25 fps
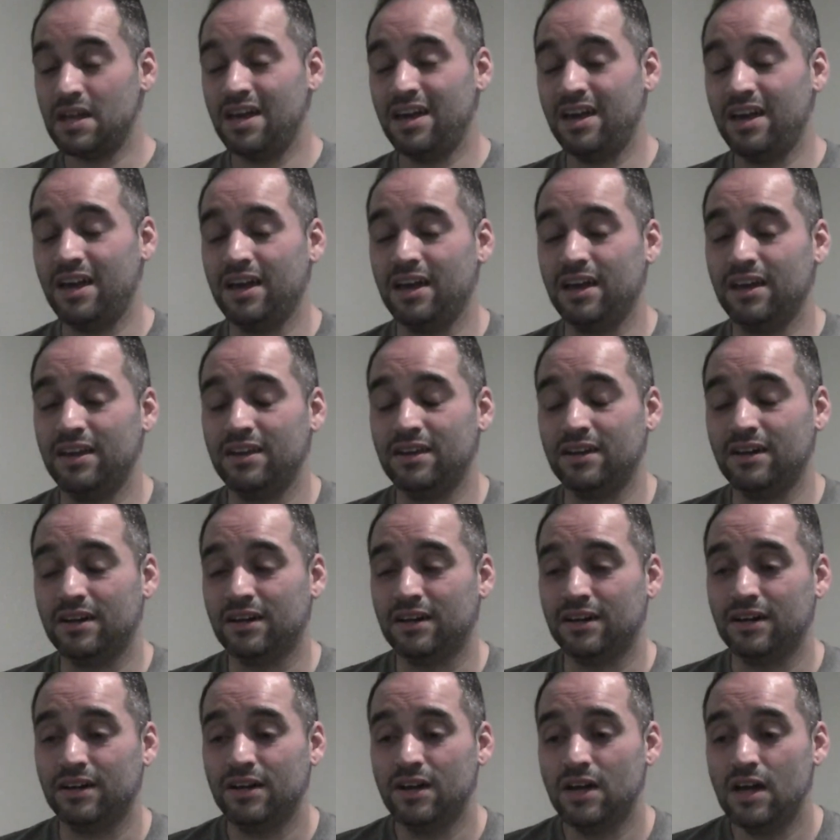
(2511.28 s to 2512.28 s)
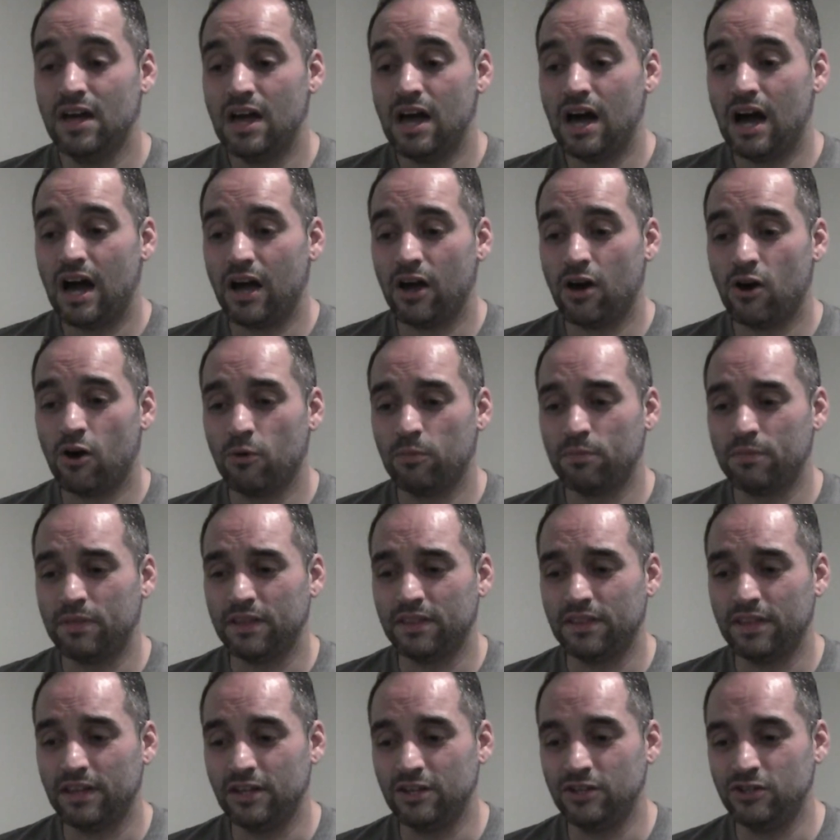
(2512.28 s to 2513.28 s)
And I hope
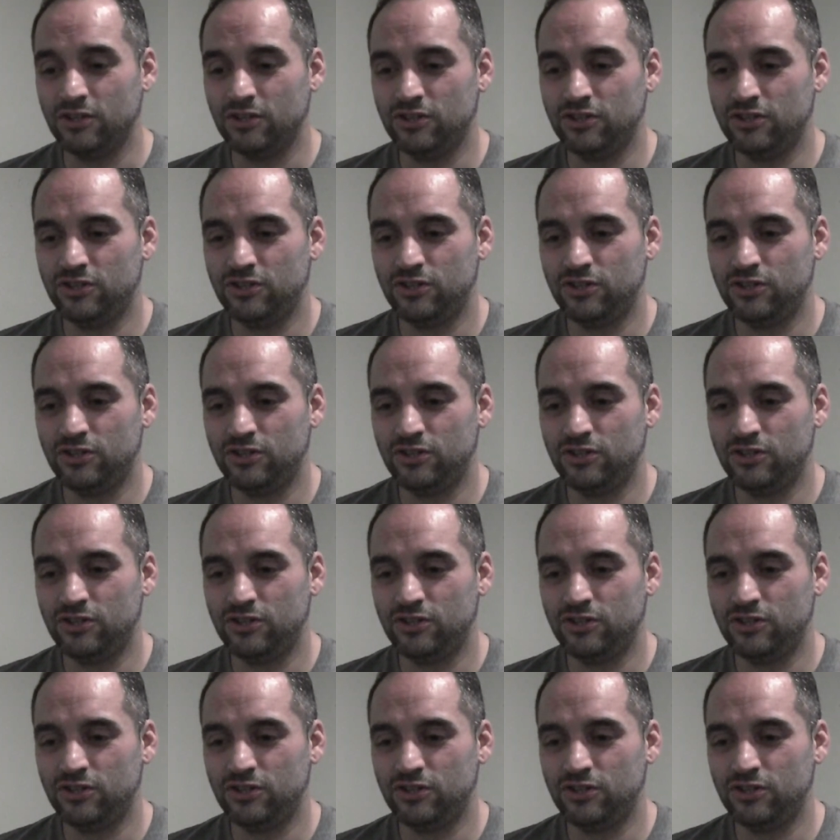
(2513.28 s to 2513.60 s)
that they